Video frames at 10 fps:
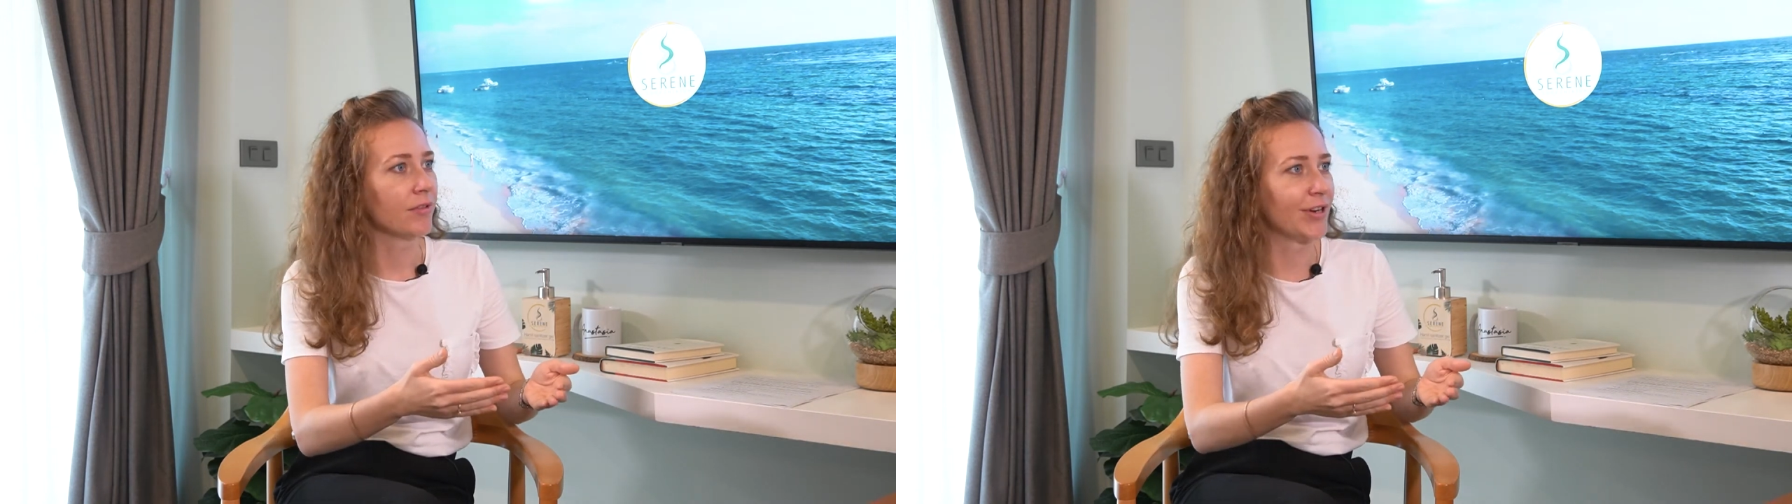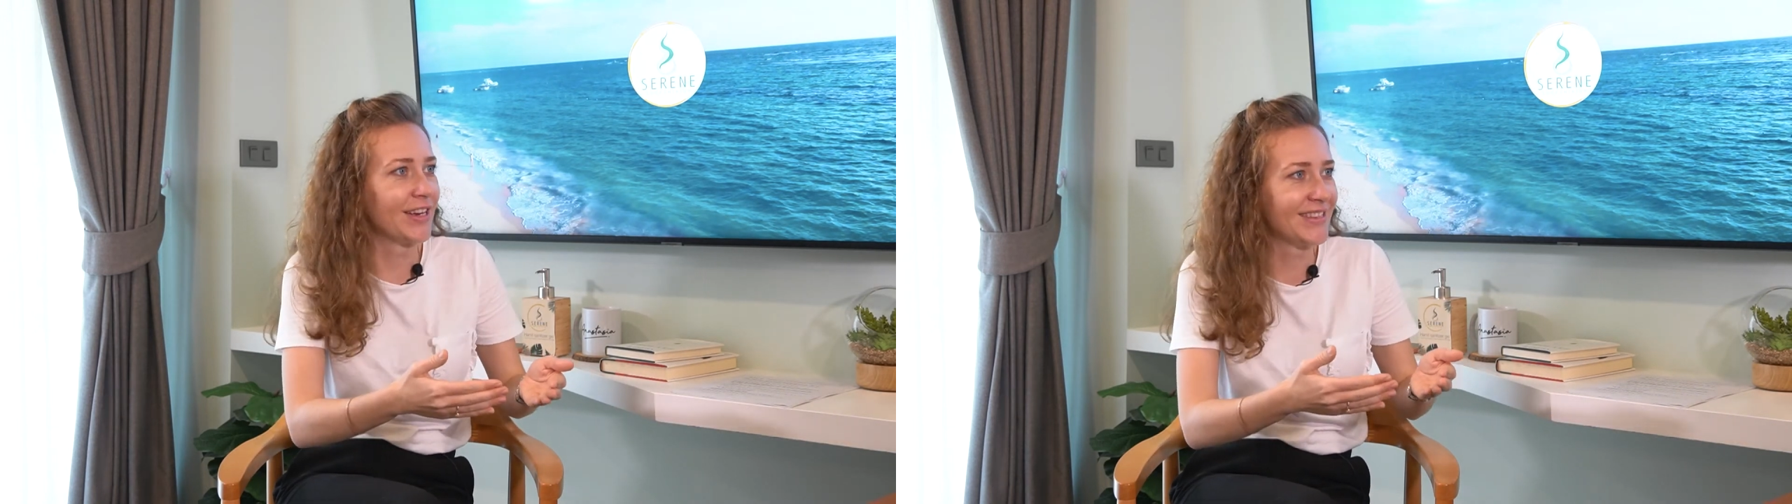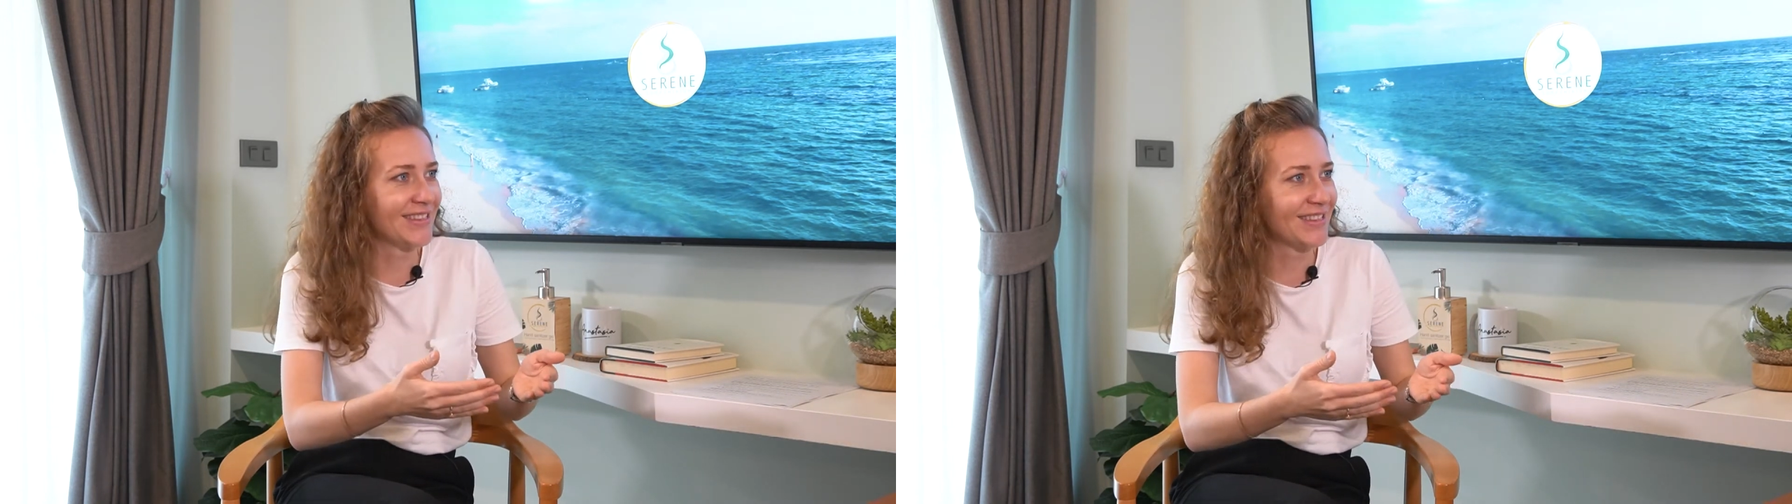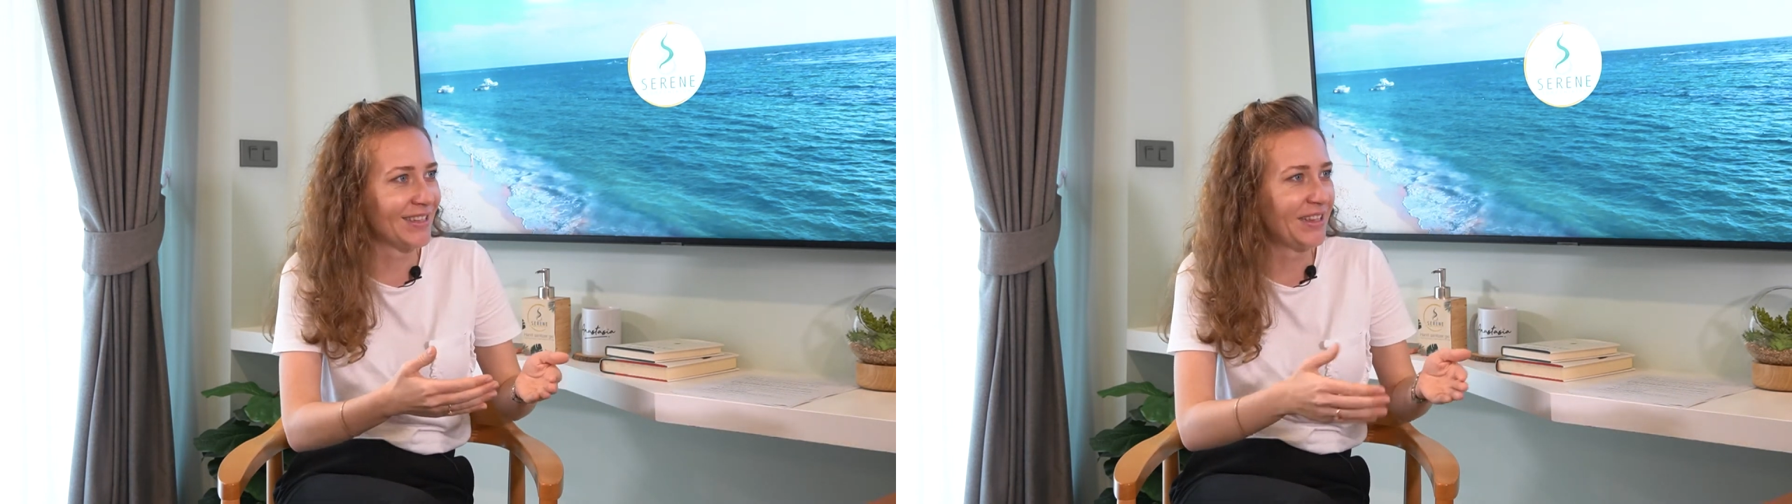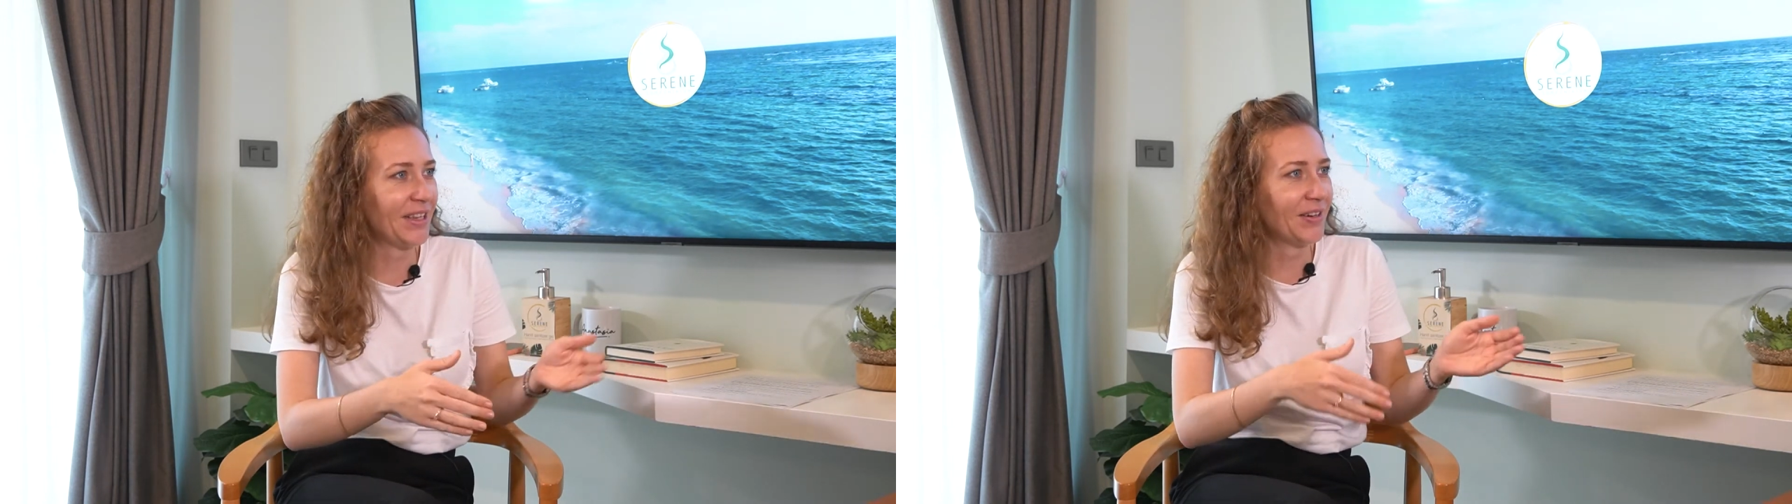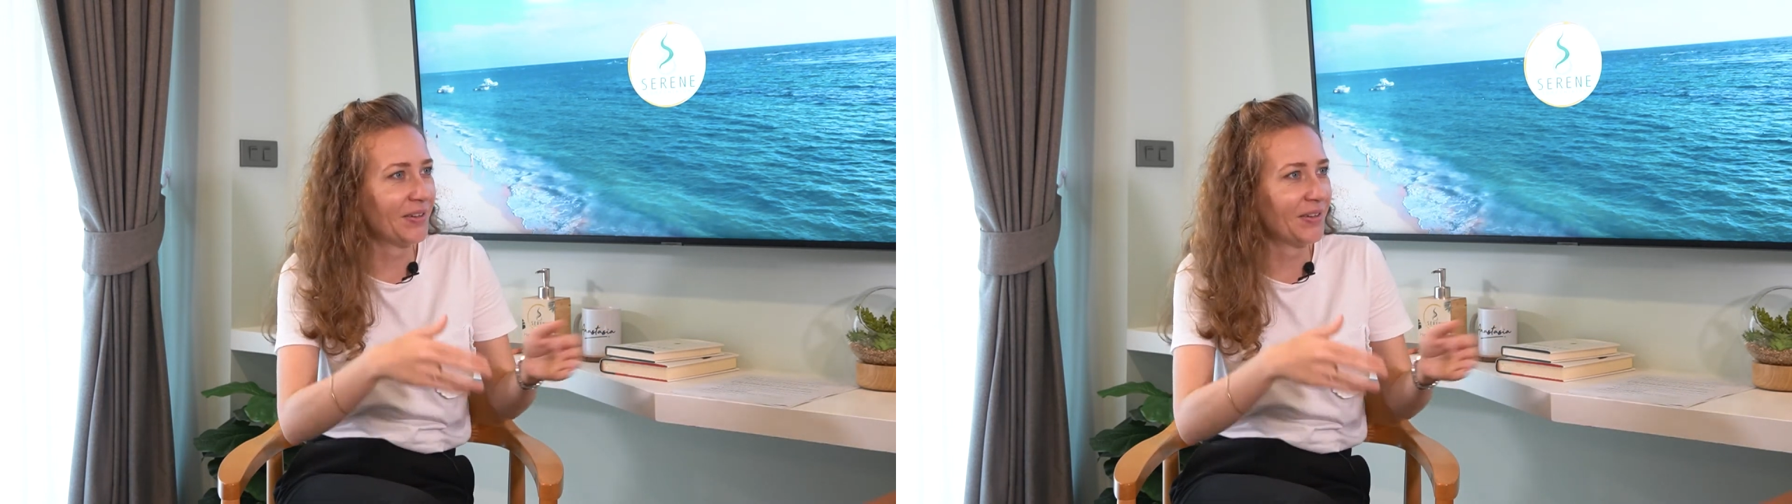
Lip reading: there is no...